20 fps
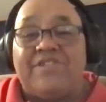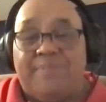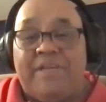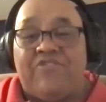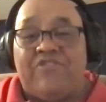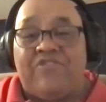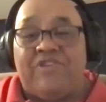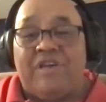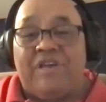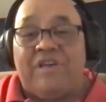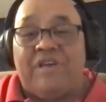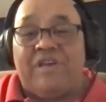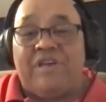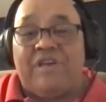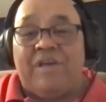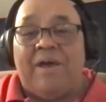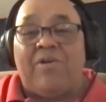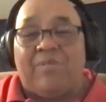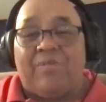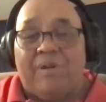a speech
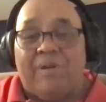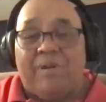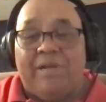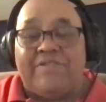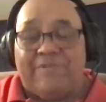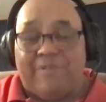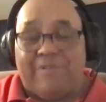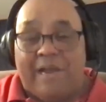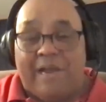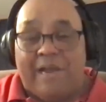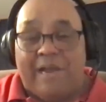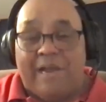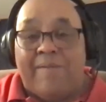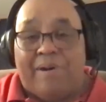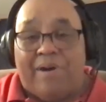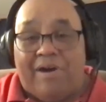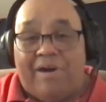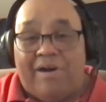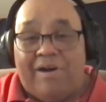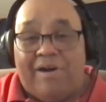about his
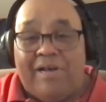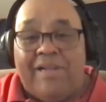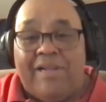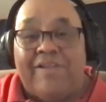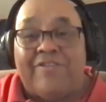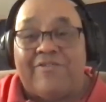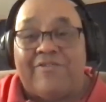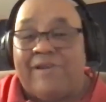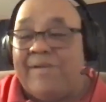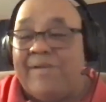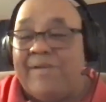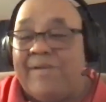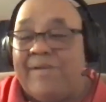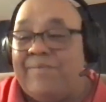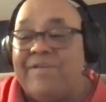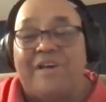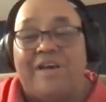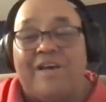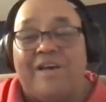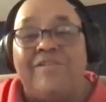grandpa and his
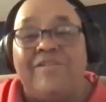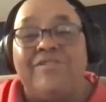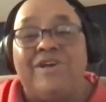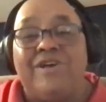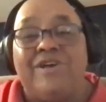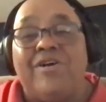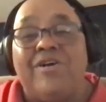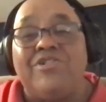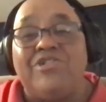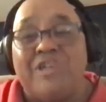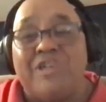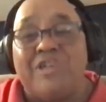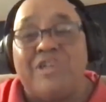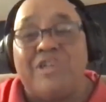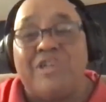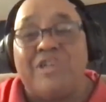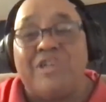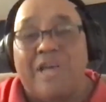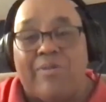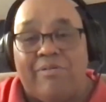grandpa's hunting dog,
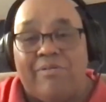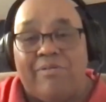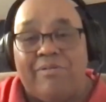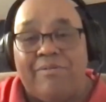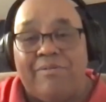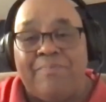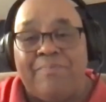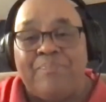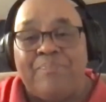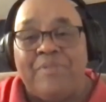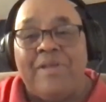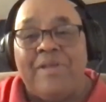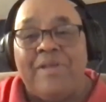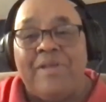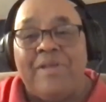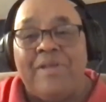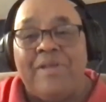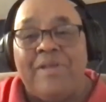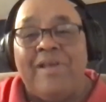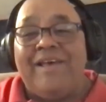Jethro.
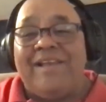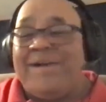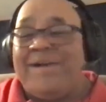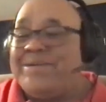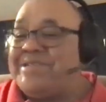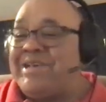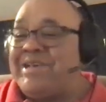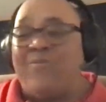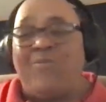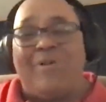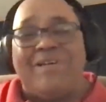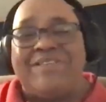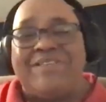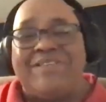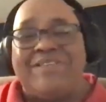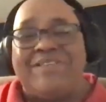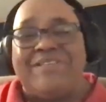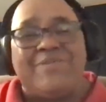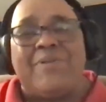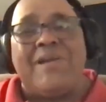And I was like,
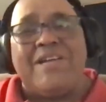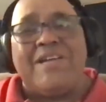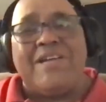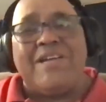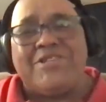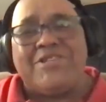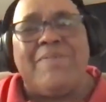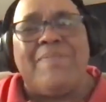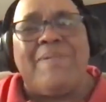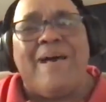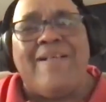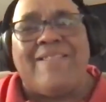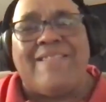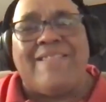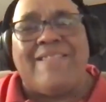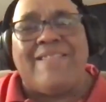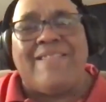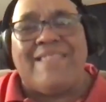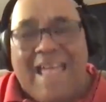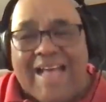what's inspirational
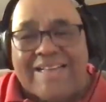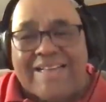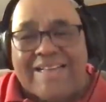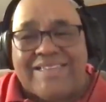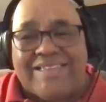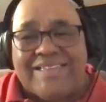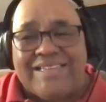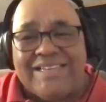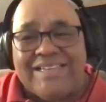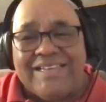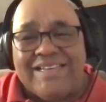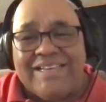about that?